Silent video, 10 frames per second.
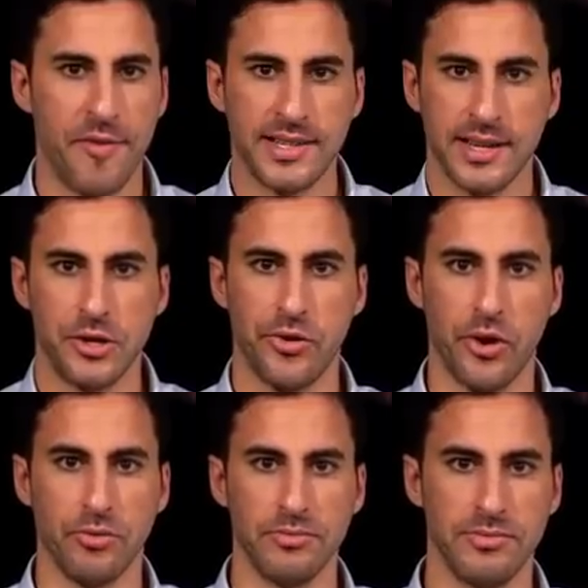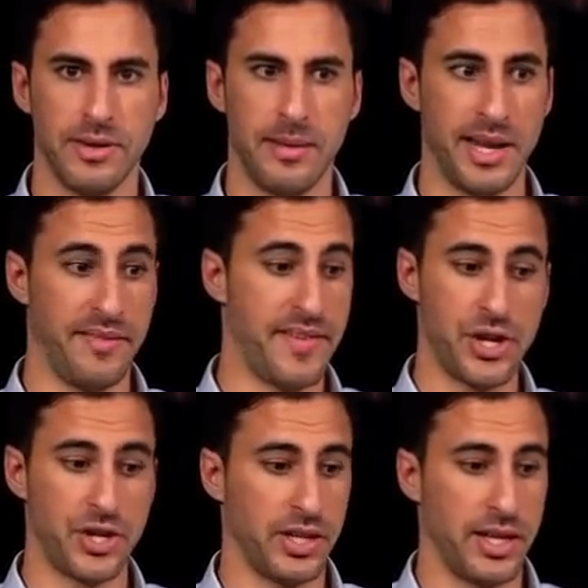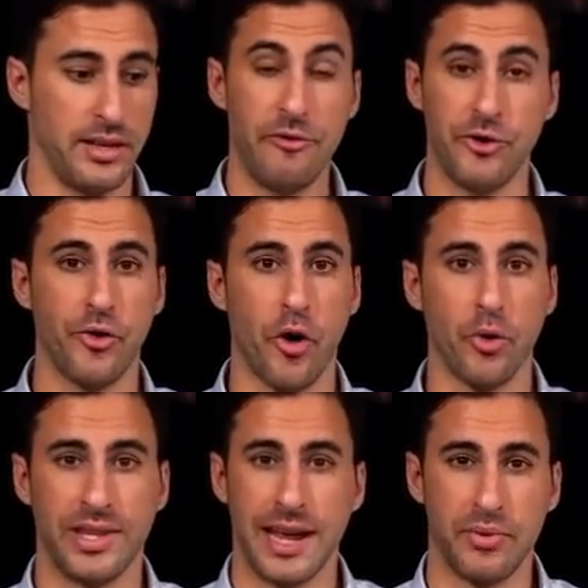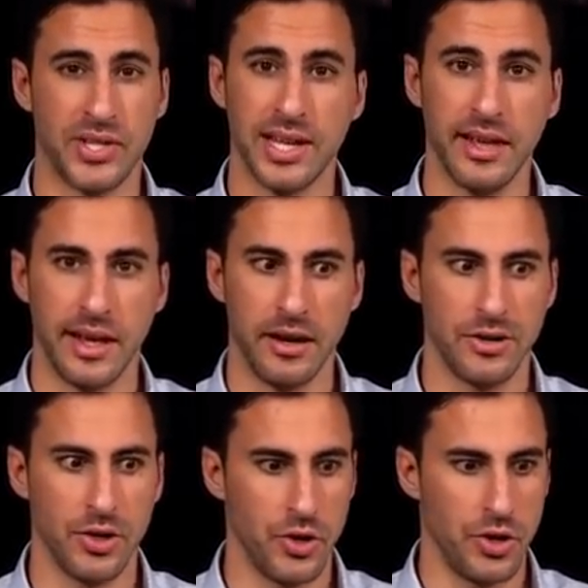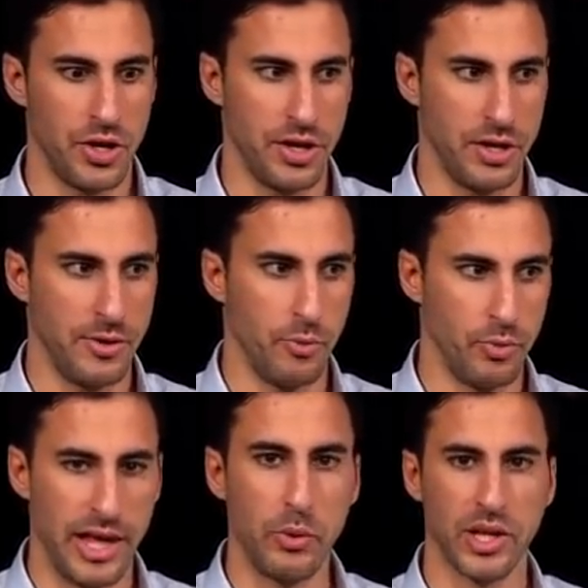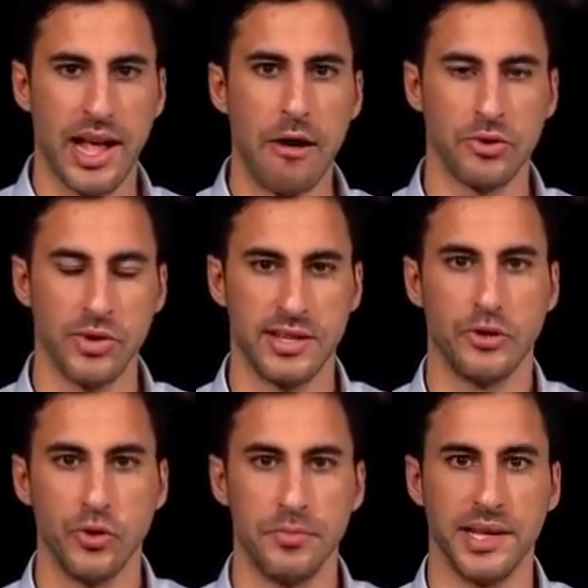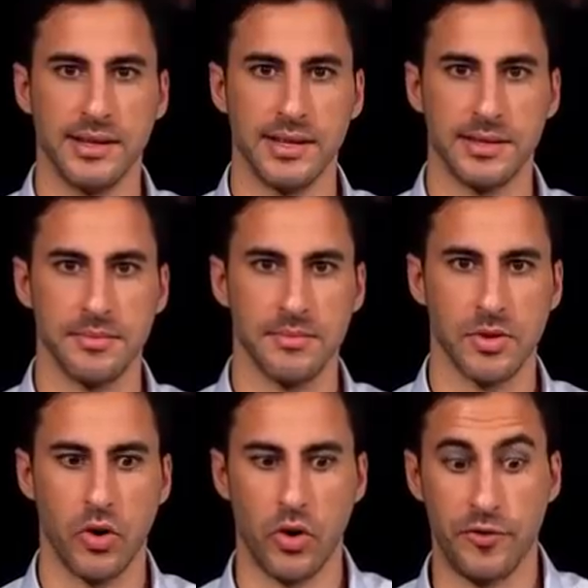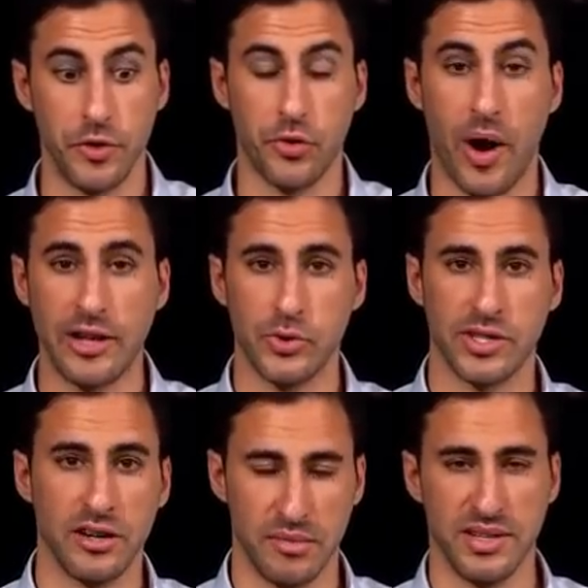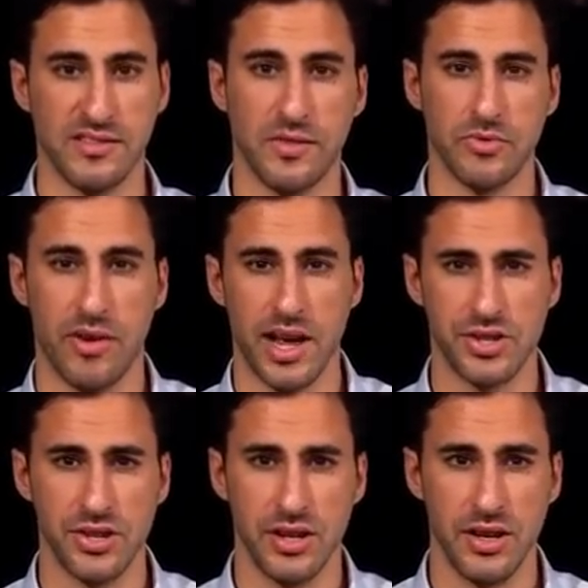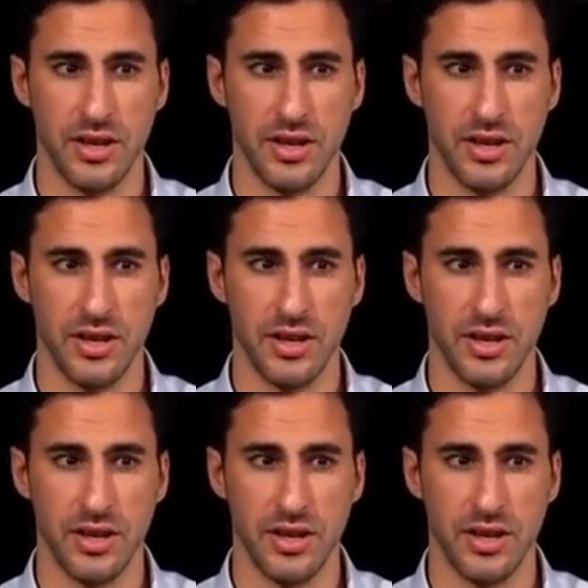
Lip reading: fast can you grow? I mean, eventually, if you grow 10% a year, they will count you as a good business. Or if you try to start a business from scratch,